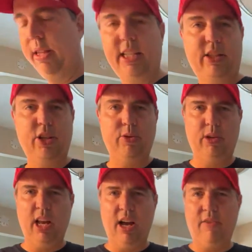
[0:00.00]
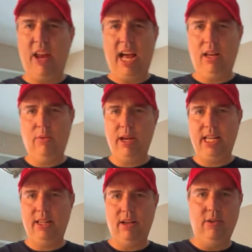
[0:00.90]
this dude loved
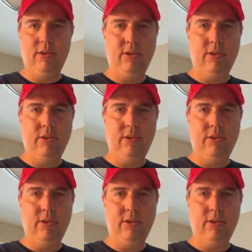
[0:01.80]
Halloween though.